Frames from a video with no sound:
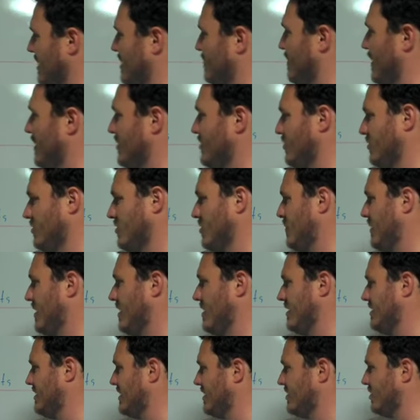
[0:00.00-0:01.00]
special, to be
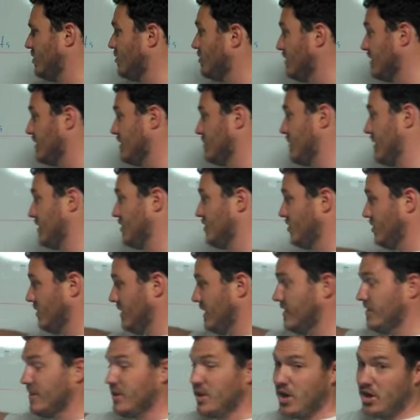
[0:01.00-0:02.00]
honest, it's only special
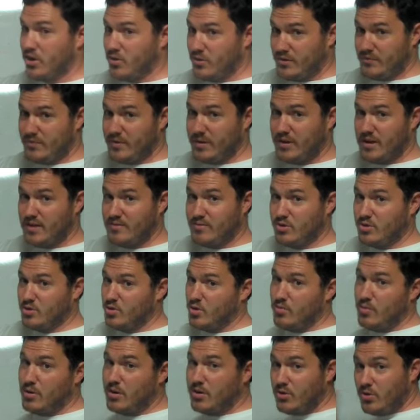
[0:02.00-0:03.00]
in the honorific level.
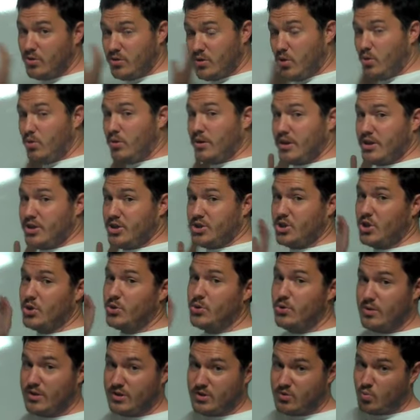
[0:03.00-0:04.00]
So I'm only going to show
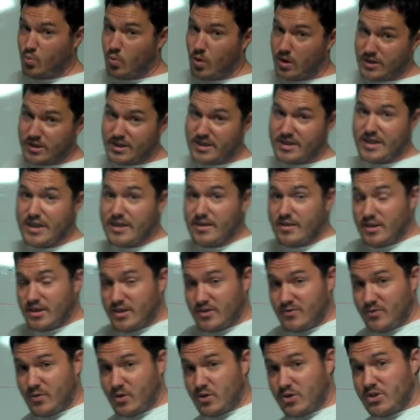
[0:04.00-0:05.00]
you this once in this
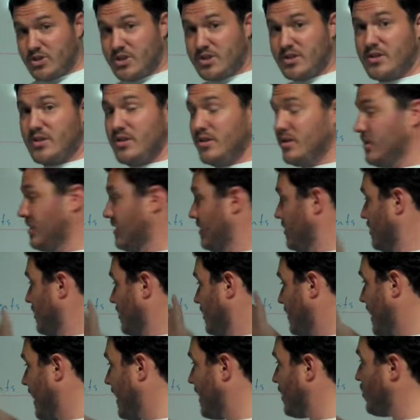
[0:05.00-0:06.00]
first
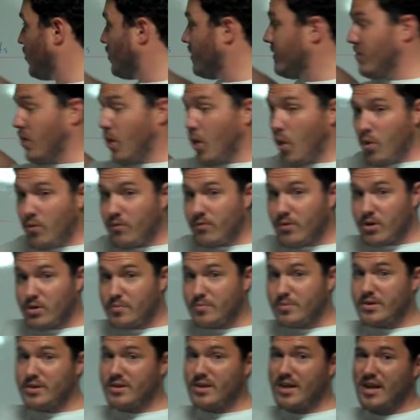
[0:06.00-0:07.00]
category, the O
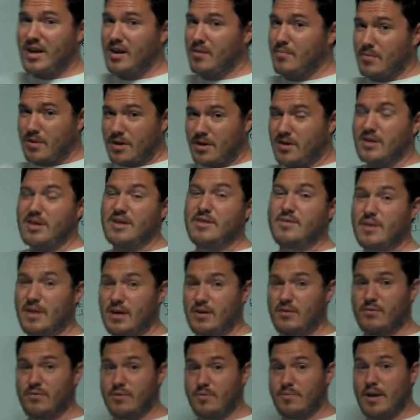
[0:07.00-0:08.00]
verbs, and I'm going to leave it
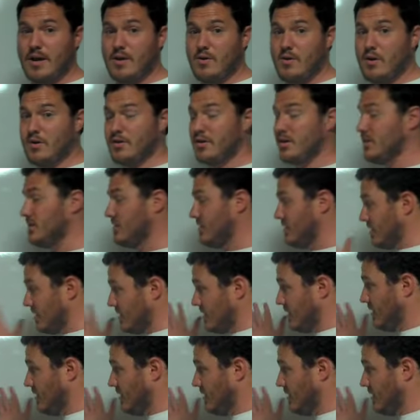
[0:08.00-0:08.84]
out from now on because